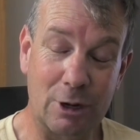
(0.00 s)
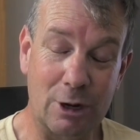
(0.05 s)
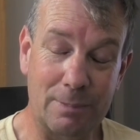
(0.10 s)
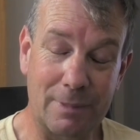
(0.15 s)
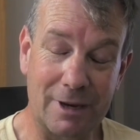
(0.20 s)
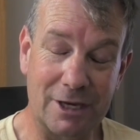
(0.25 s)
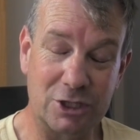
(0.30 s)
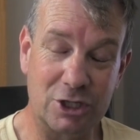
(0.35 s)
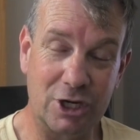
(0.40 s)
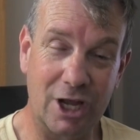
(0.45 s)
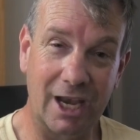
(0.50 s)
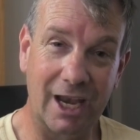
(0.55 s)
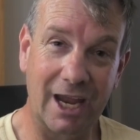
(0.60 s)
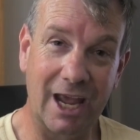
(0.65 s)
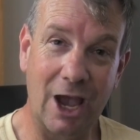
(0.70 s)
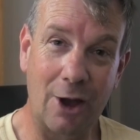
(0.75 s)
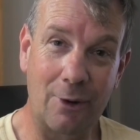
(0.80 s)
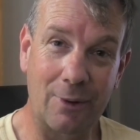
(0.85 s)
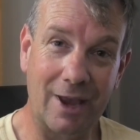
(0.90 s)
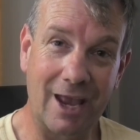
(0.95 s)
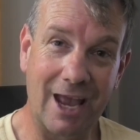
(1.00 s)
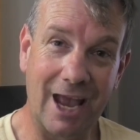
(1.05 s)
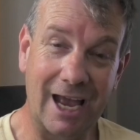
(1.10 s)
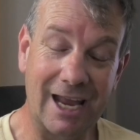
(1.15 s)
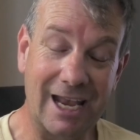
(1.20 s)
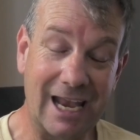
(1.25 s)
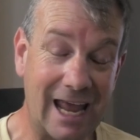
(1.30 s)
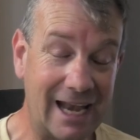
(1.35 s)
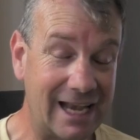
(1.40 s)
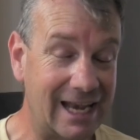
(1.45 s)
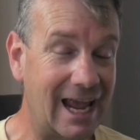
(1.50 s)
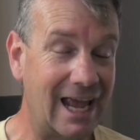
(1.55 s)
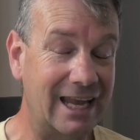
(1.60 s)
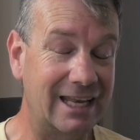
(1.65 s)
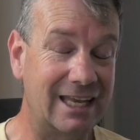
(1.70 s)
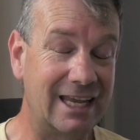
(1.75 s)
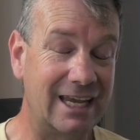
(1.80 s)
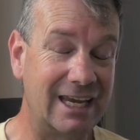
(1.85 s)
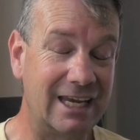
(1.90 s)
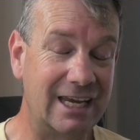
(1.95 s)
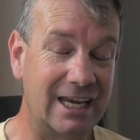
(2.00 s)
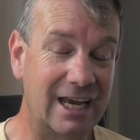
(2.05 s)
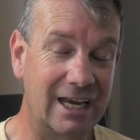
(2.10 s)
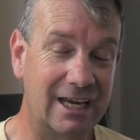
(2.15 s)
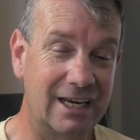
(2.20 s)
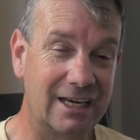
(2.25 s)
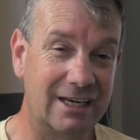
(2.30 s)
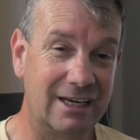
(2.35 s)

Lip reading: I managed to get it going again, and it had the,